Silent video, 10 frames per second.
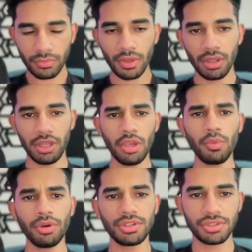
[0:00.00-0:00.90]

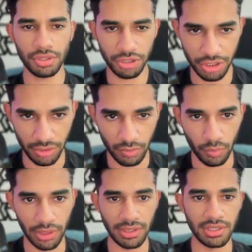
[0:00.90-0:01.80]
Keyword insertion.
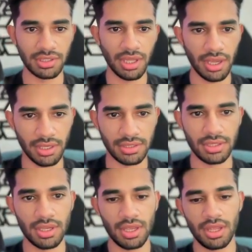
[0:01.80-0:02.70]
What this
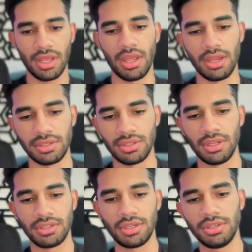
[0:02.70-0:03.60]
does is
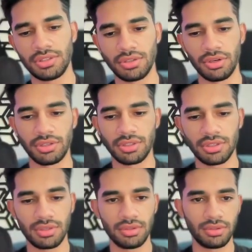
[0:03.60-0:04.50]
this
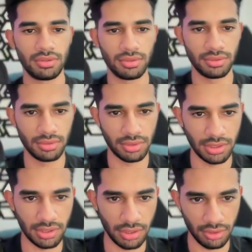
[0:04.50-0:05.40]
inserts
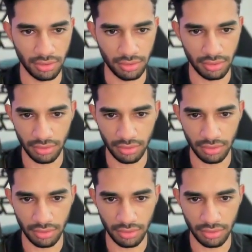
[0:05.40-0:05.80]
detailer,